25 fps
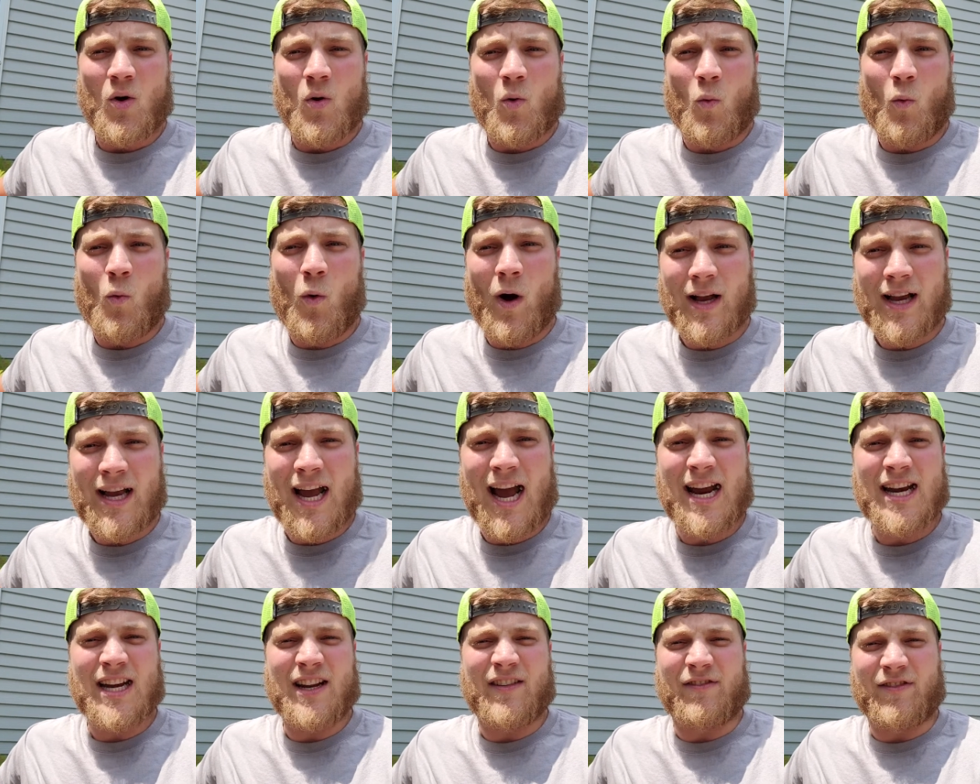what
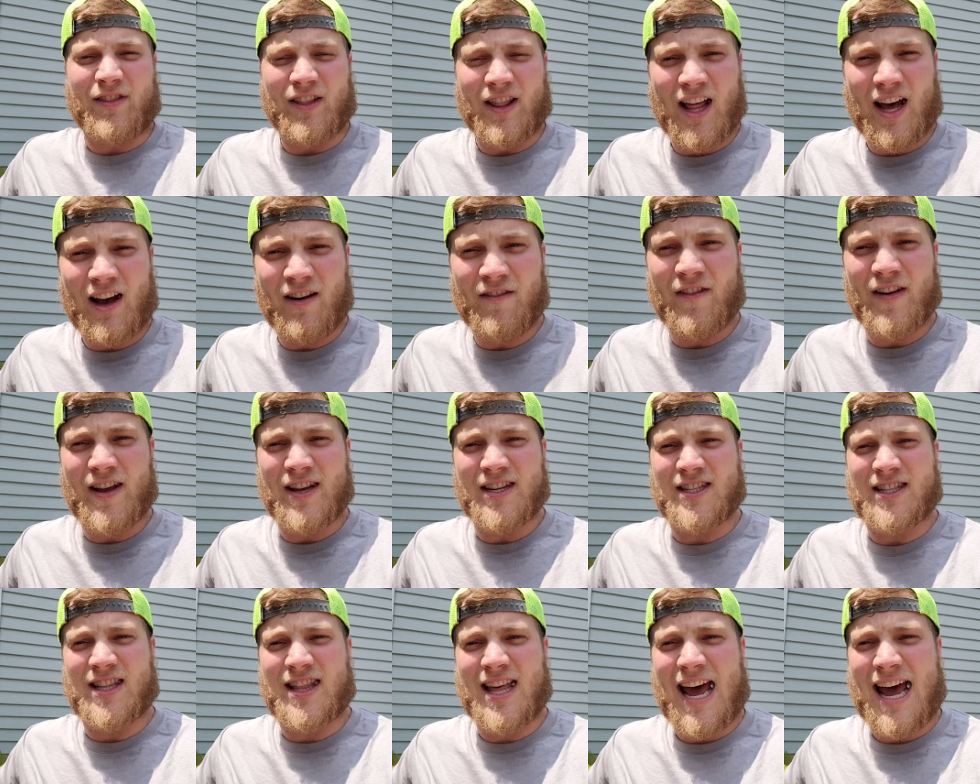kind of love
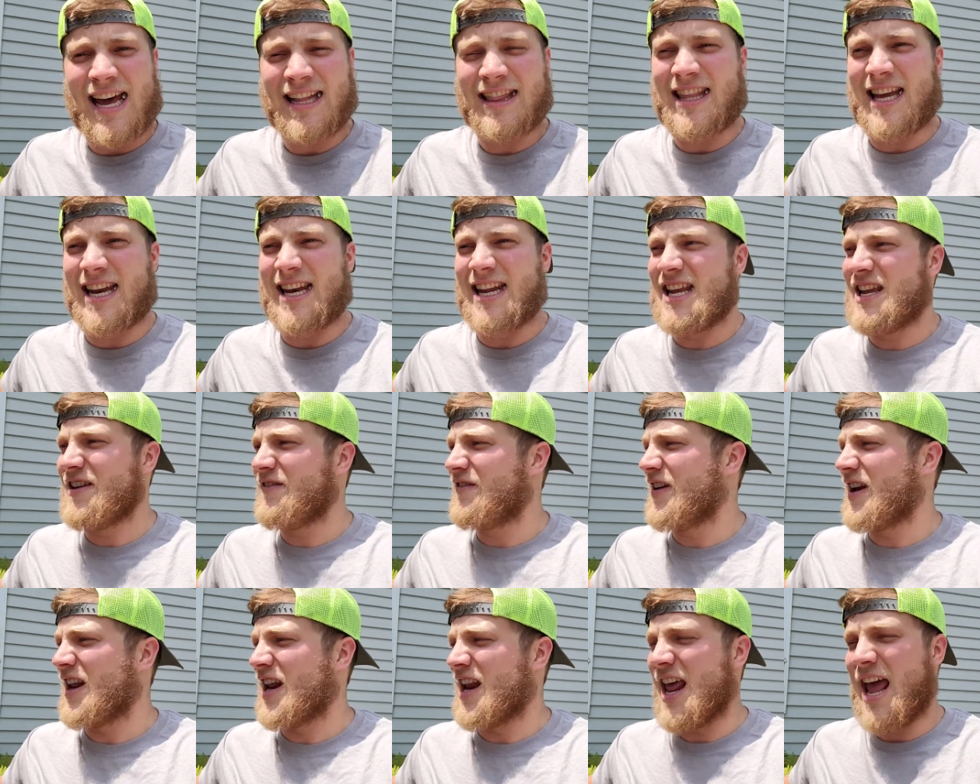is that that
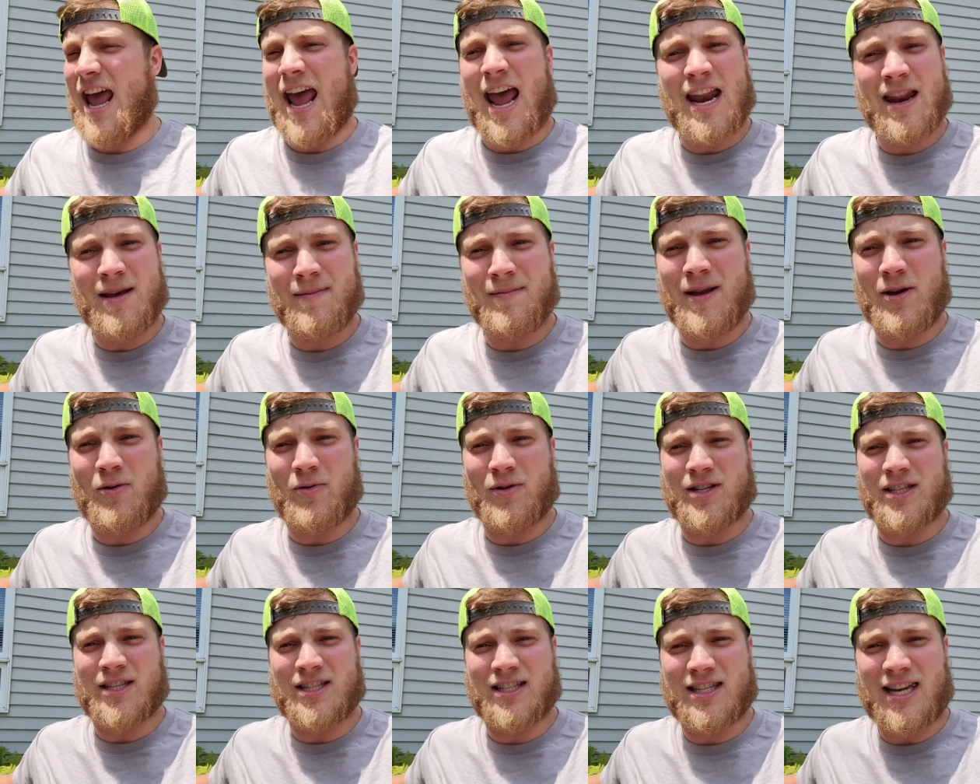even an enemy
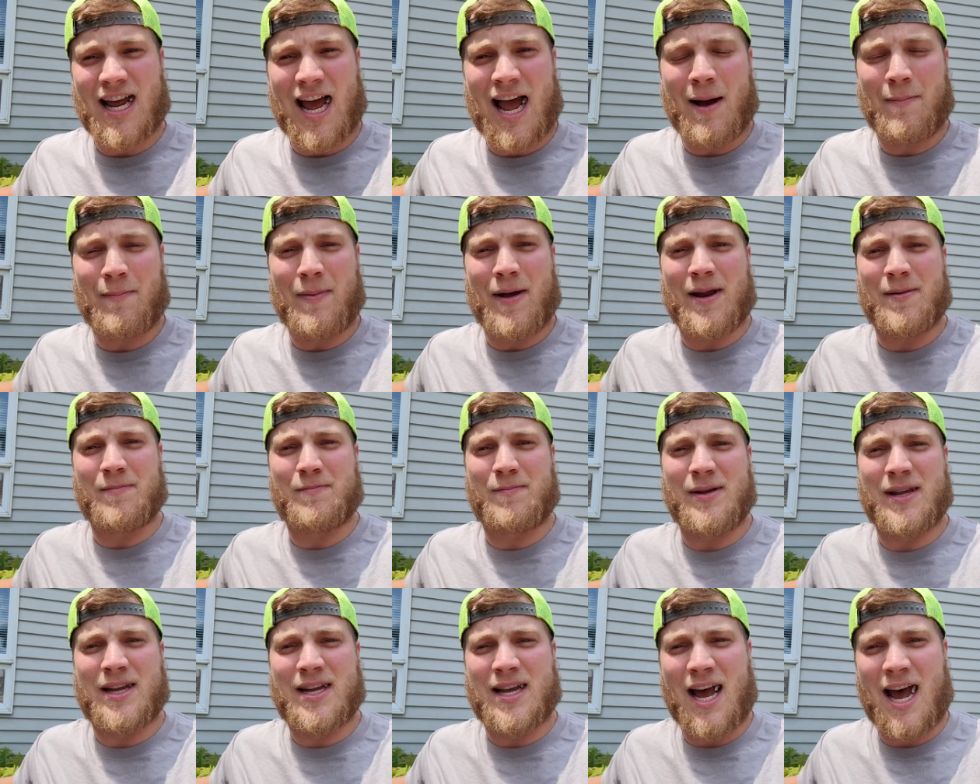would stop and
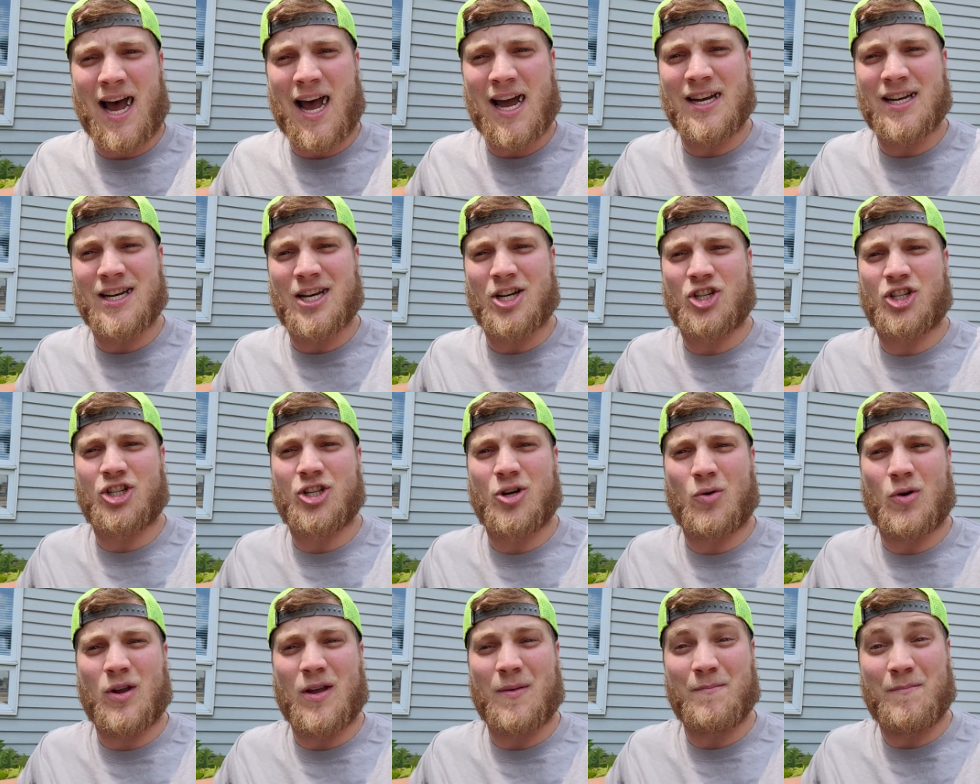be kind and
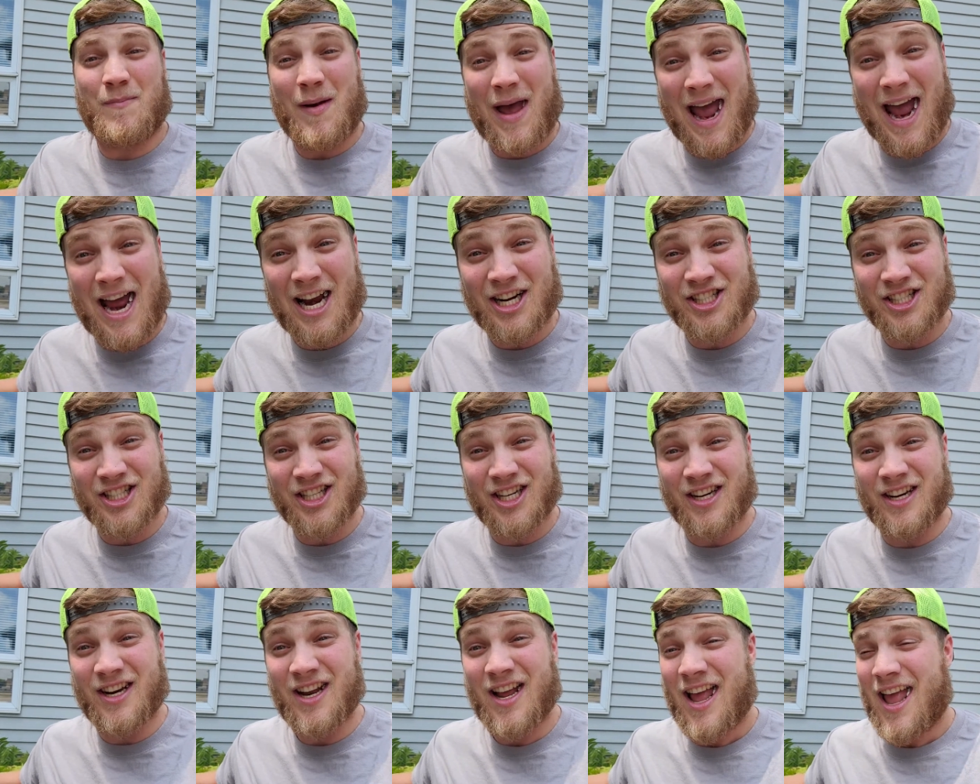show
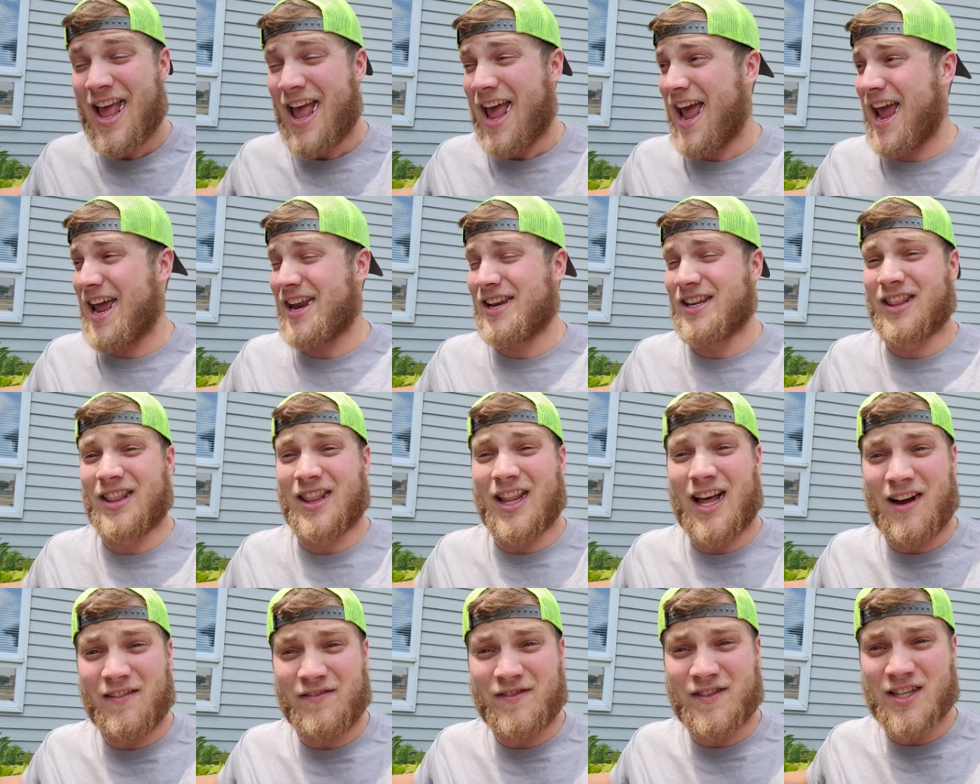compassion and
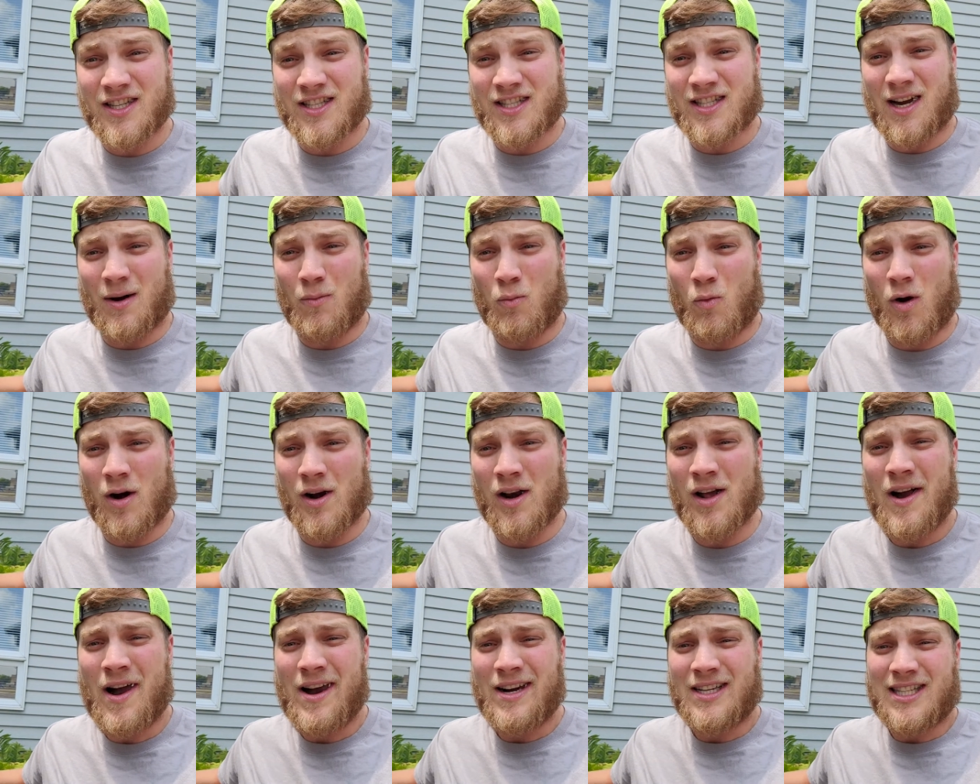love to someone?